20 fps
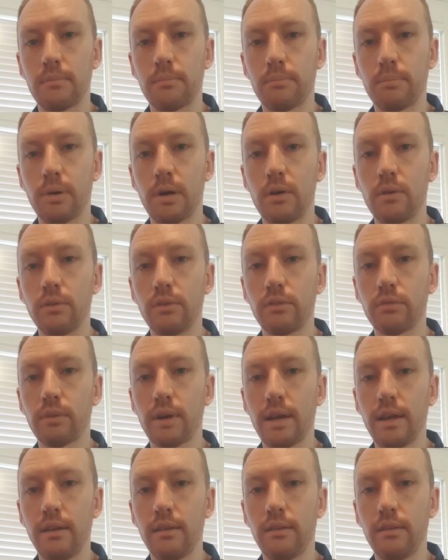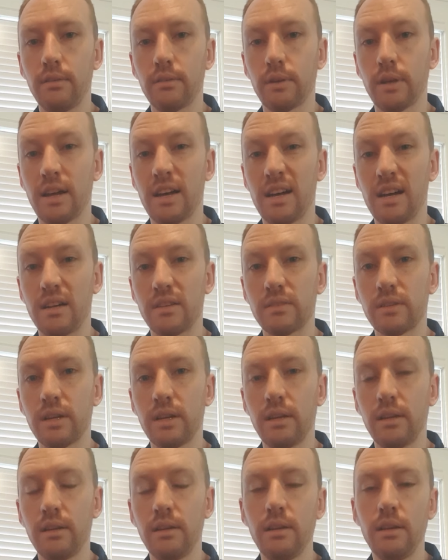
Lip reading: pulse rate or your heart rate